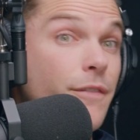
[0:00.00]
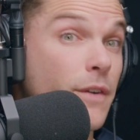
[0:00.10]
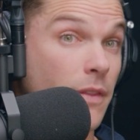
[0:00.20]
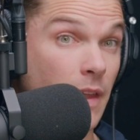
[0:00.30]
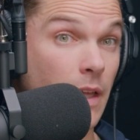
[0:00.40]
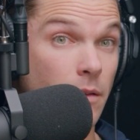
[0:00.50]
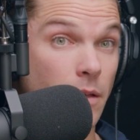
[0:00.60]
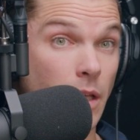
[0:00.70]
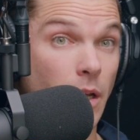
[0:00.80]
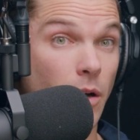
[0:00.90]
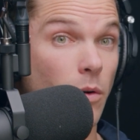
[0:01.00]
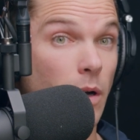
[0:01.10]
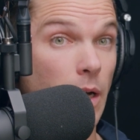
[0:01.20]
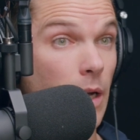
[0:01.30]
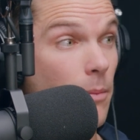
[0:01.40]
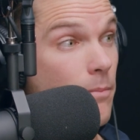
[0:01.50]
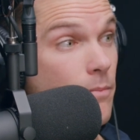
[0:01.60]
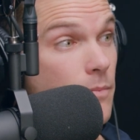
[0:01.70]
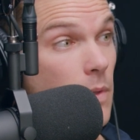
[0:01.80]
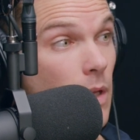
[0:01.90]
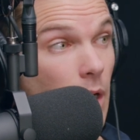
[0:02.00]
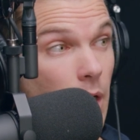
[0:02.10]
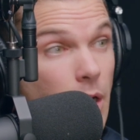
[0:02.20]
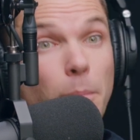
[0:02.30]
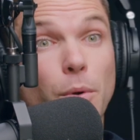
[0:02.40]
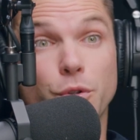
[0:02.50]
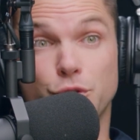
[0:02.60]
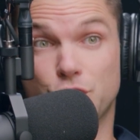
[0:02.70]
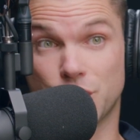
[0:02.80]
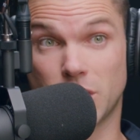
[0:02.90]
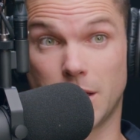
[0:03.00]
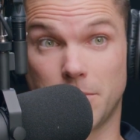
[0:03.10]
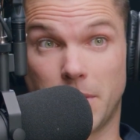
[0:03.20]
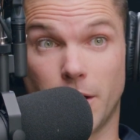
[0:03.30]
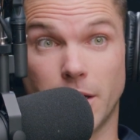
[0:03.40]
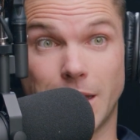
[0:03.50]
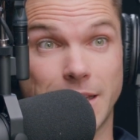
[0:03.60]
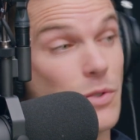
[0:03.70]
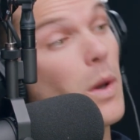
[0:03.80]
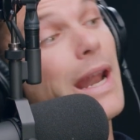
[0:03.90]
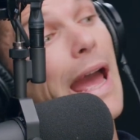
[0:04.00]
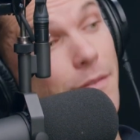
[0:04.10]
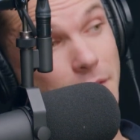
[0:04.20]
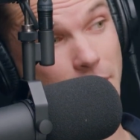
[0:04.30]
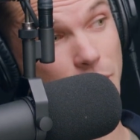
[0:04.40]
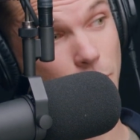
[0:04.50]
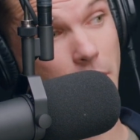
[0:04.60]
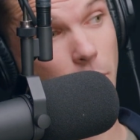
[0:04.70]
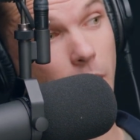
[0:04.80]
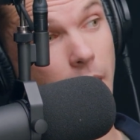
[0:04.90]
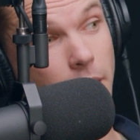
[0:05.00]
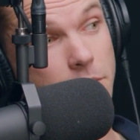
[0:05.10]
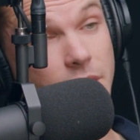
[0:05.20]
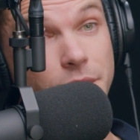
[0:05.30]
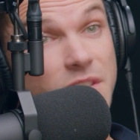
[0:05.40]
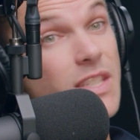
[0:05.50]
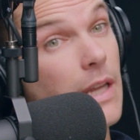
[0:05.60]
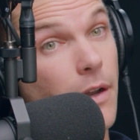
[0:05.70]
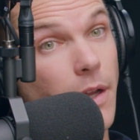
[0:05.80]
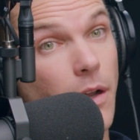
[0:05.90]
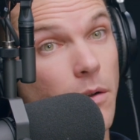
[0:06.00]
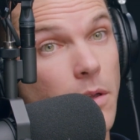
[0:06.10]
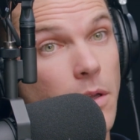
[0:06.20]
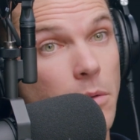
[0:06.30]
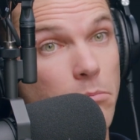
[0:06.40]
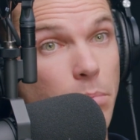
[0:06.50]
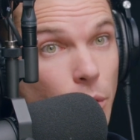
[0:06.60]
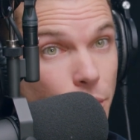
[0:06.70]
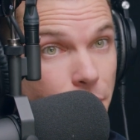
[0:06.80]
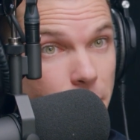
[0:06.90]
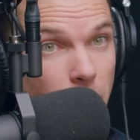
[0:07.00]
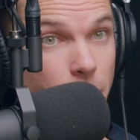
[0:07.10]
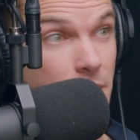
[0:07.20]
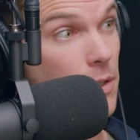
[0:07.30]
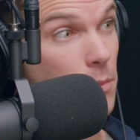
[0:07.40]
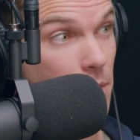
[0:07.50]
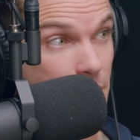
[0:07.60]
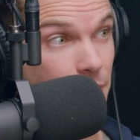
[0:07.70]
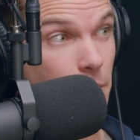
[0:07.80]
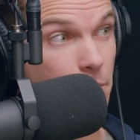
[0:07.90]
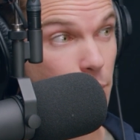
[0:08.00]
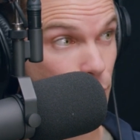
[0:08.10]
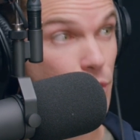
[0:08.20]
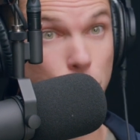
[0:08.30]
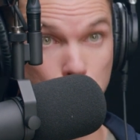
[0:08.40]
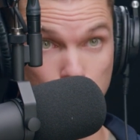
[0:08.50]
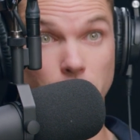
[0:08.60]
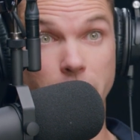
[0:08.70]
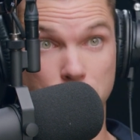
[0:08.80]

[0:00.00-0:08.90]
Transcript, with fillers: different than, you know, um, a, couple who's just gotten married and doesn't want to have kids right hmm. away. Different scenario. Yep. Both are dealing with different birth control